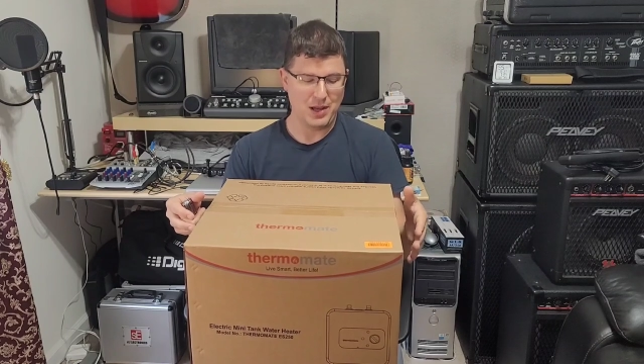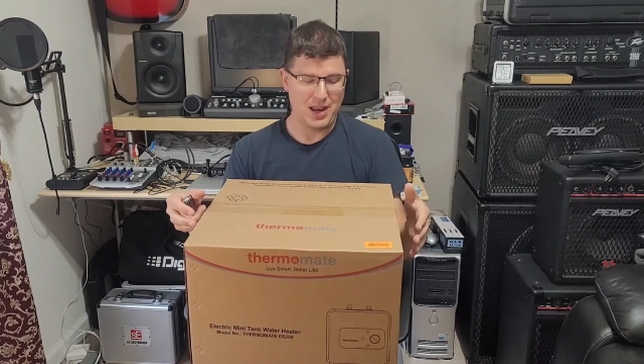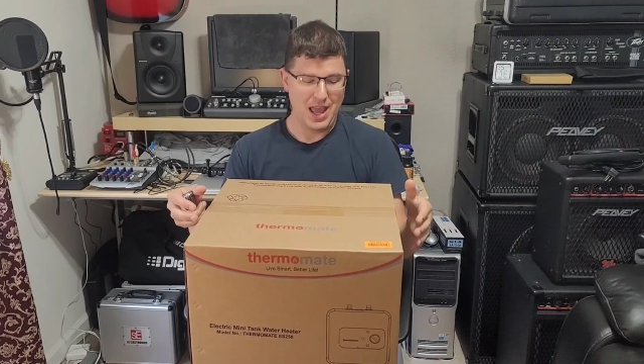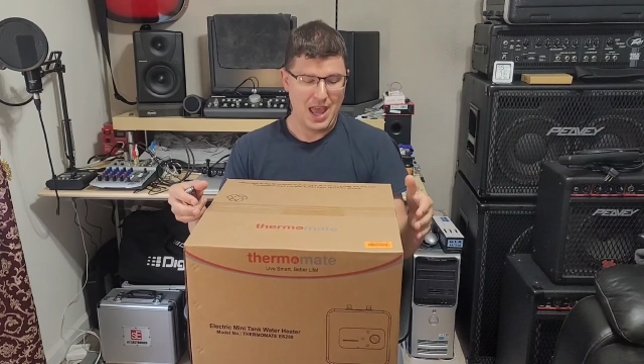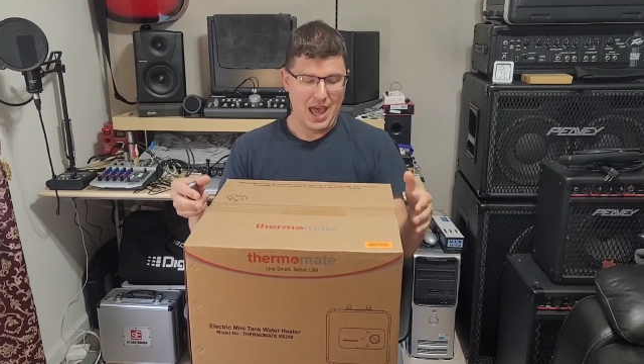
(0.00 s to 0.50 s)

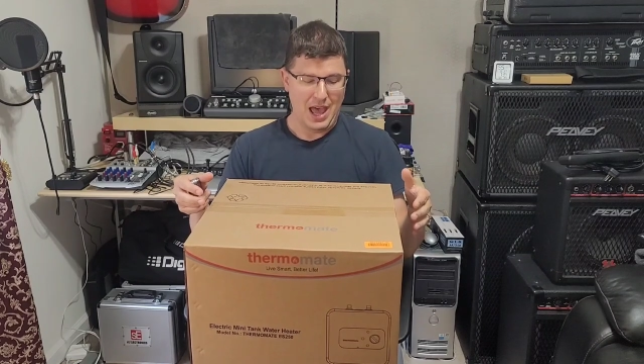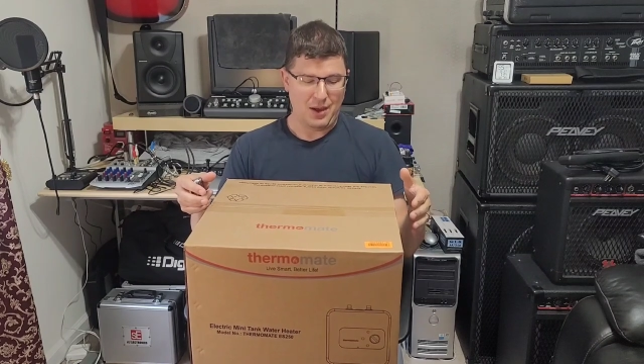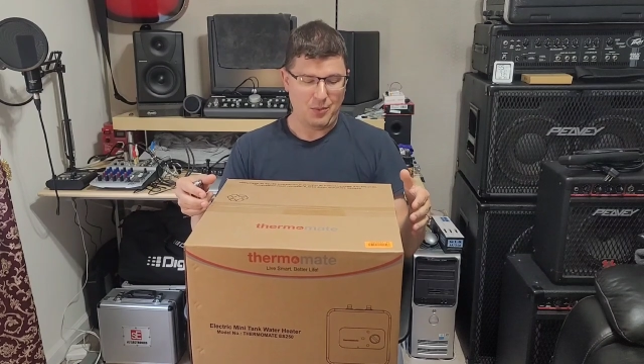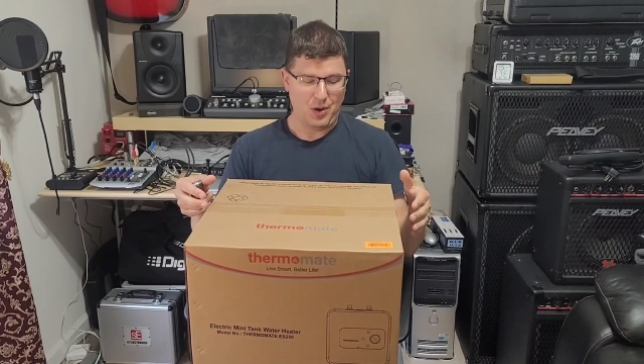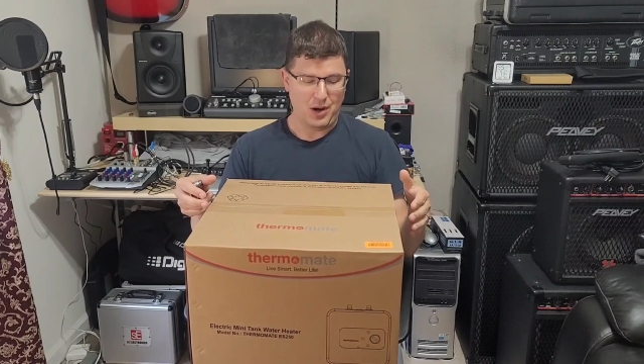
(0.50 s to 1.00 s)
But
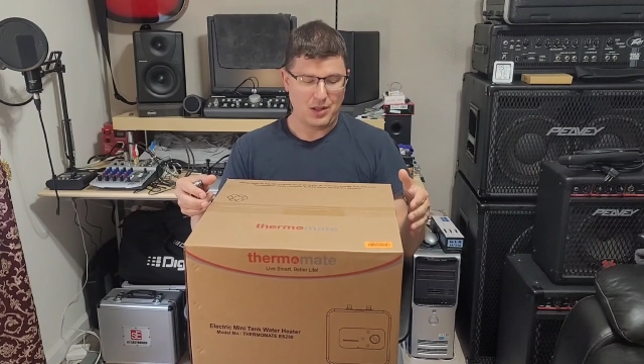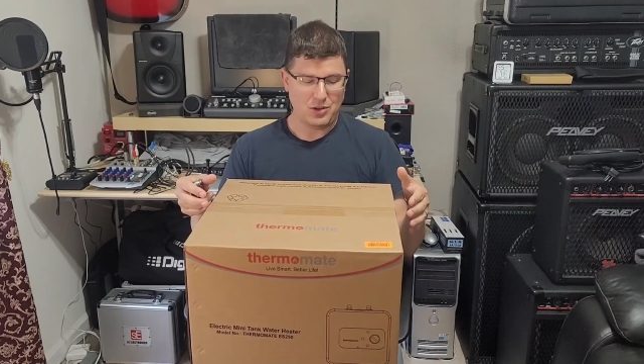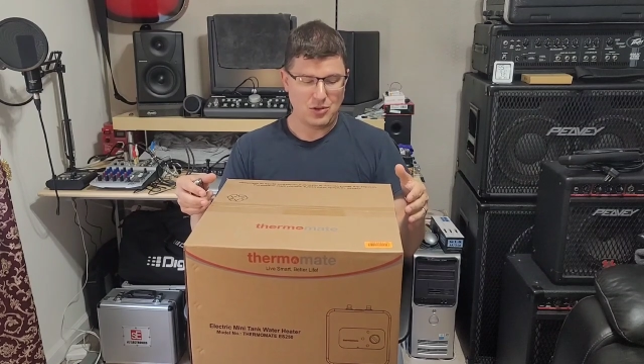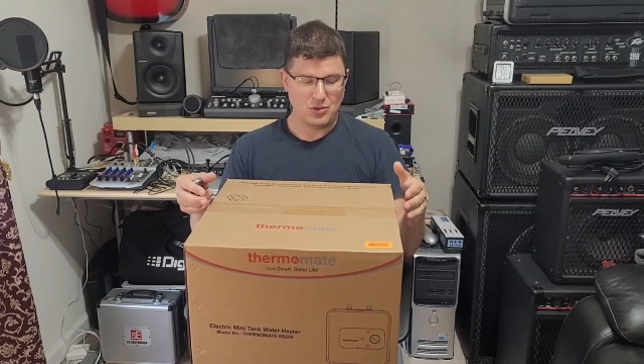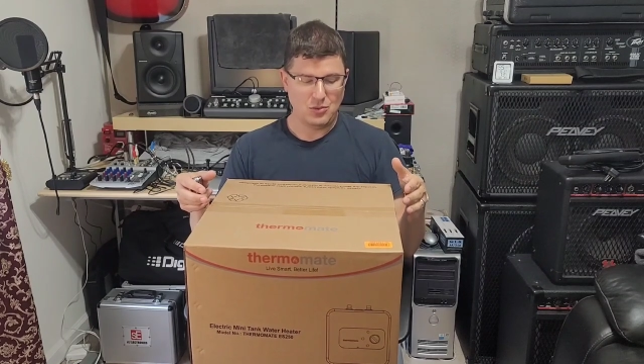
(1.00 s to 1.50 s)
I
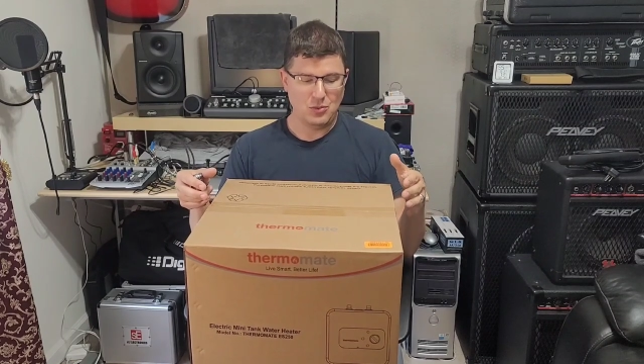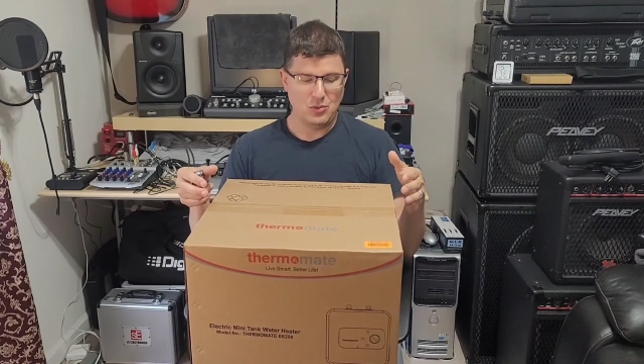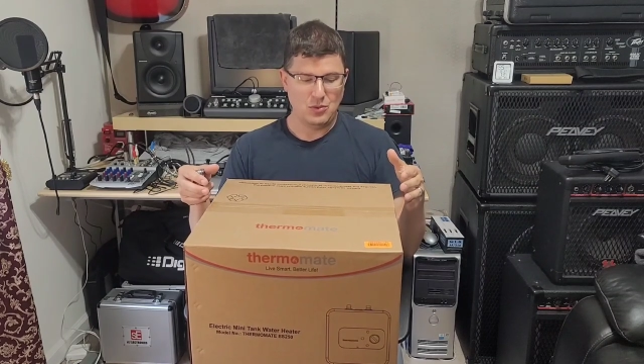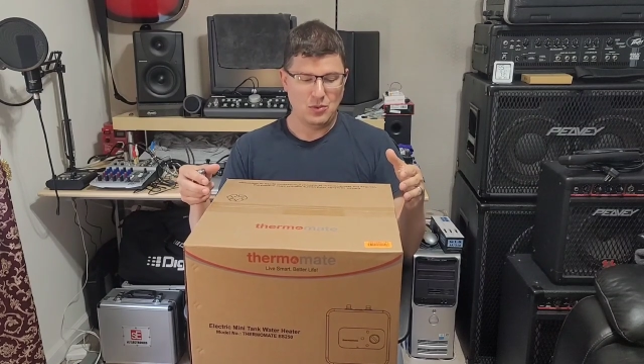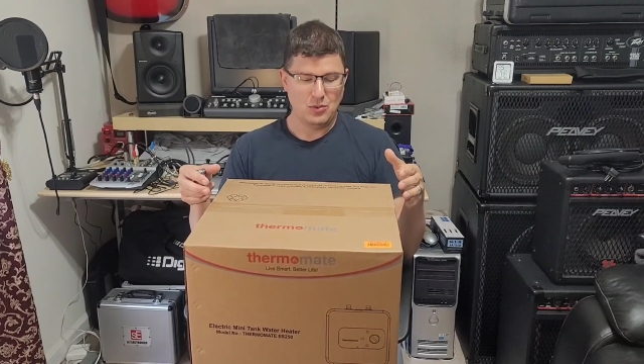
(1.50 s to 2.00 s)
wanted to